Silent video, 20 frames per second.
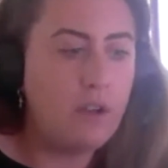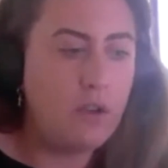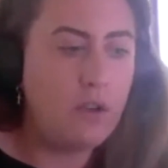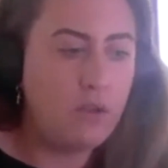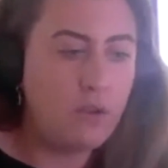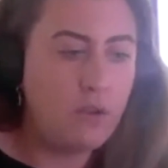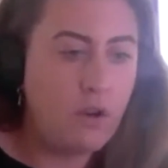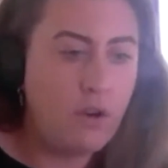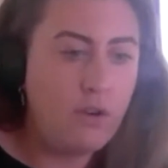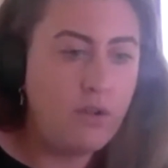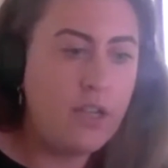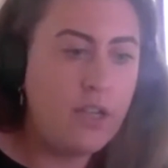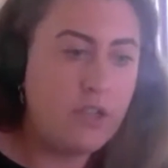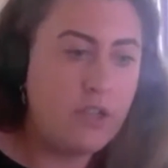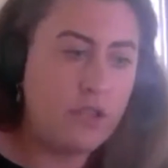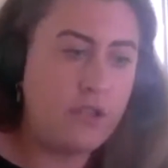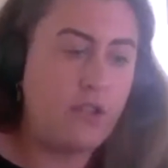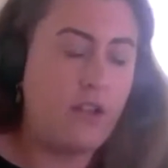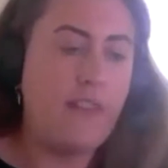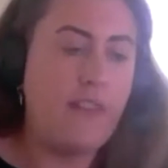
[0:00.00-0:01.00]
not only
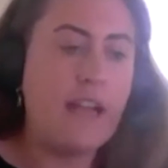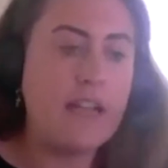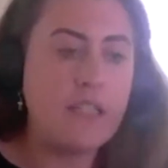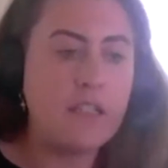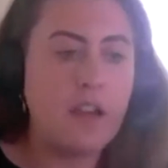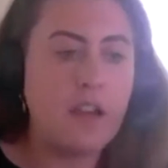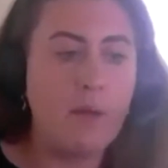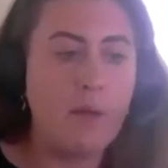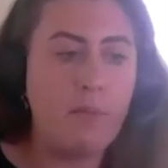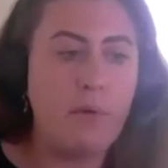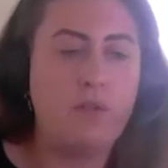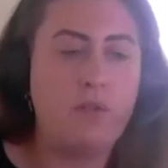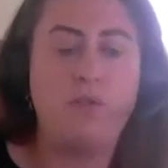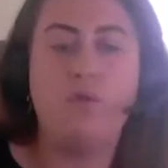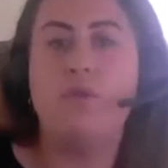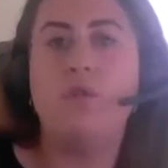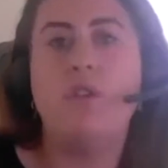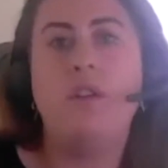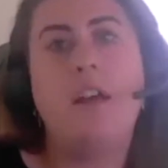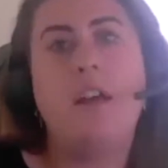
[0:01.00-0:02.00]
just on that side, but it's
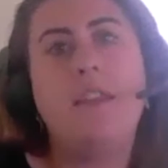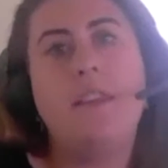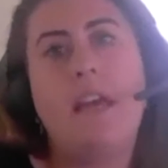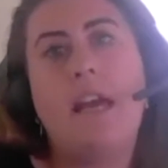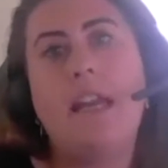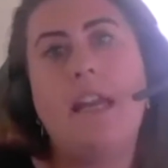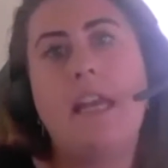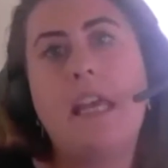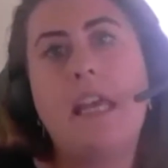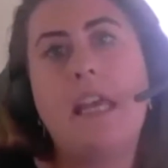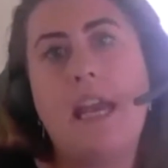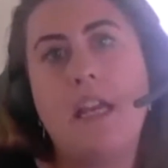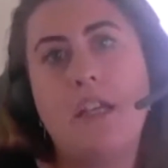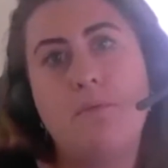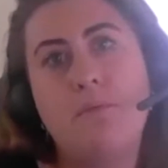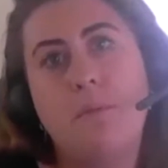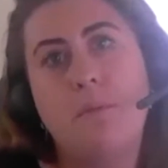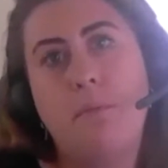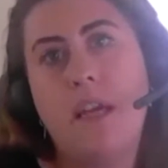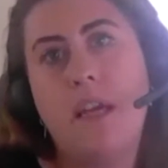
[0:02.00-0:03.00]
also like that
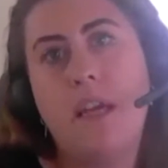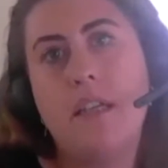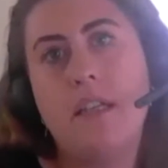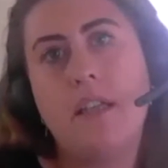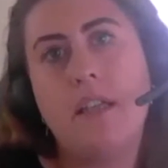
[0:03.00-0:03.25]
engagement piece.